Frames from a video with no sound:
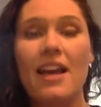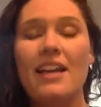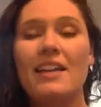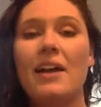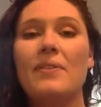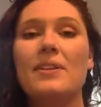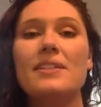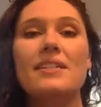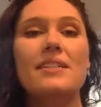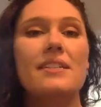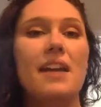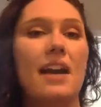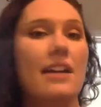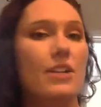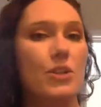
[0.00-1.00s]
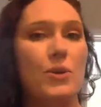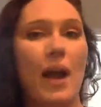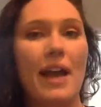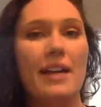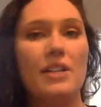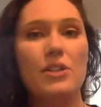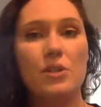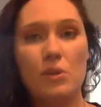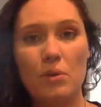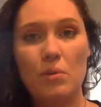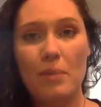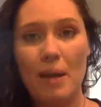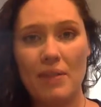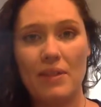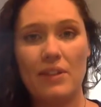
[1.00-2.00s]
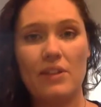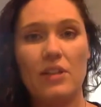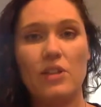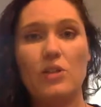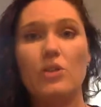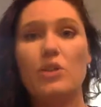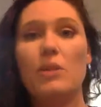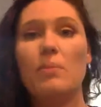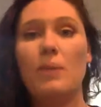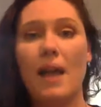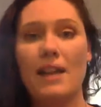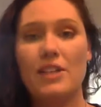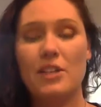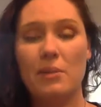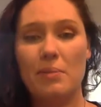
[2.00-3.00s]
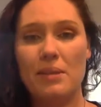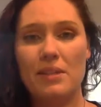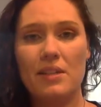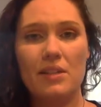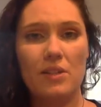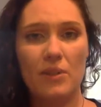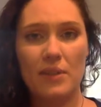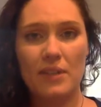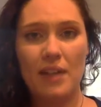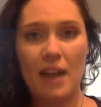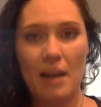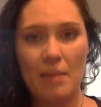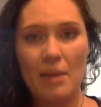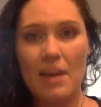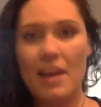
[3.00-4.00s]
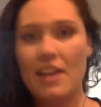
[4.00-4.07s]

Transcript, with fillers: Now, this is not a tried and true method that you should apply to your business all the time.